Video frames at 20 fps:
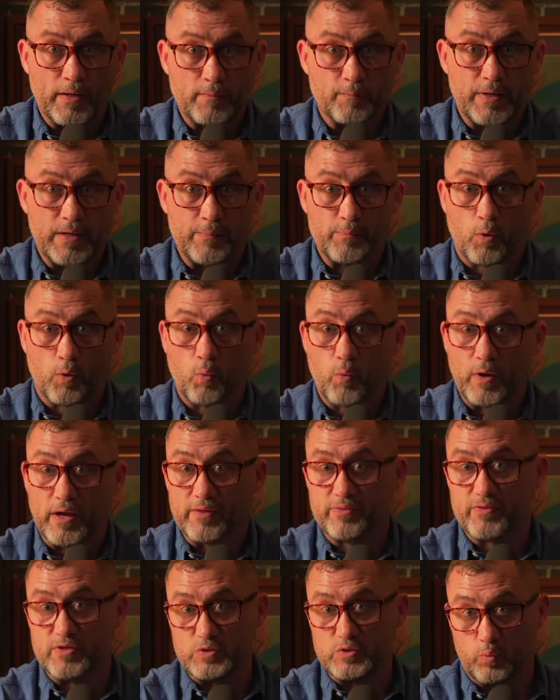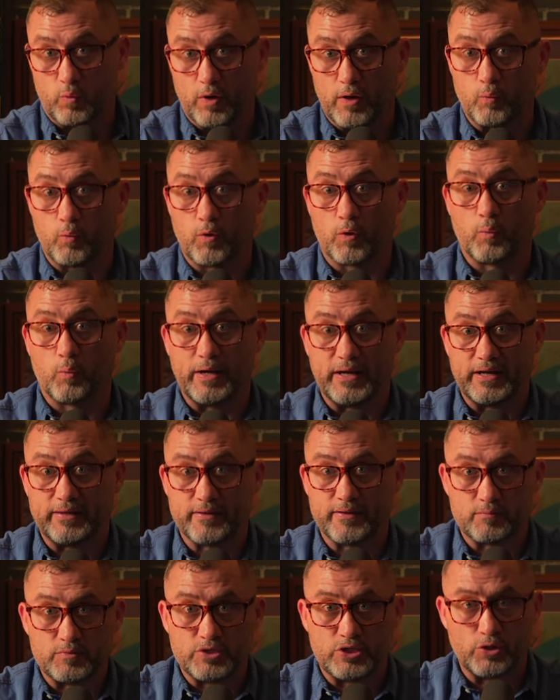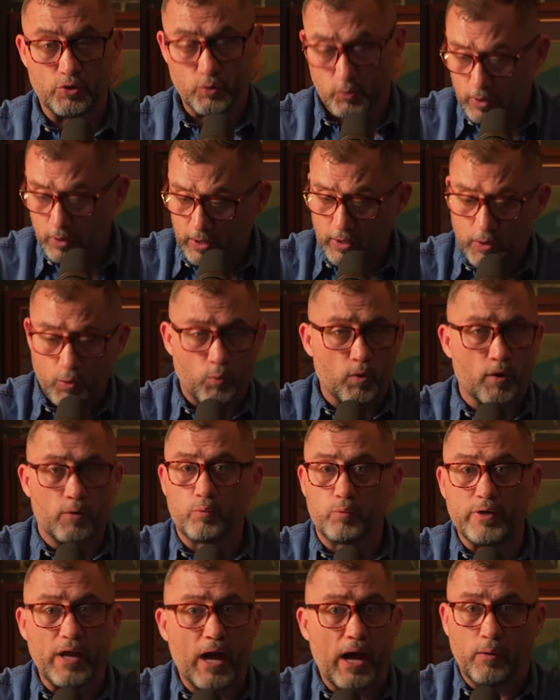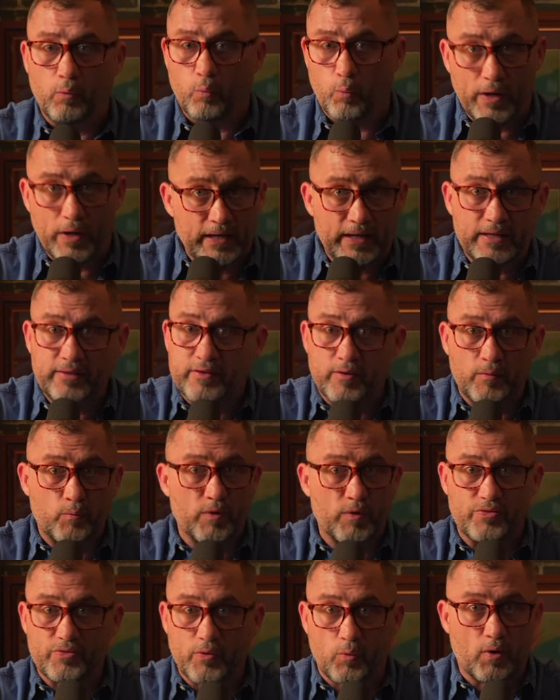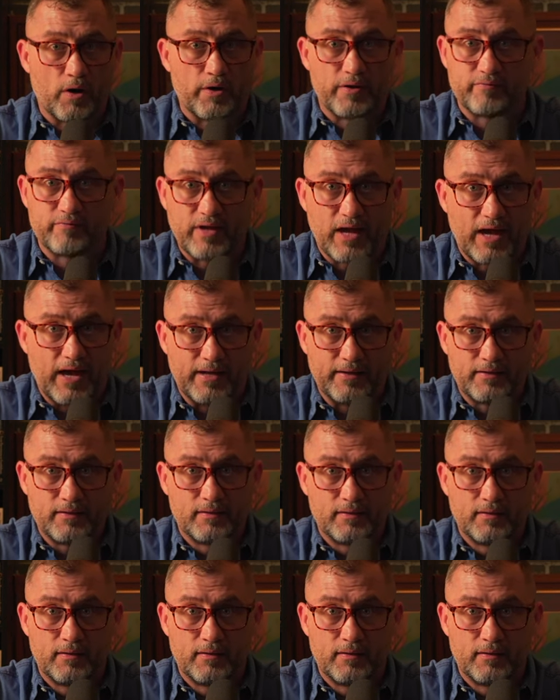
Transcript: people with is what we're winning them to. We're not winning them with the Word of God.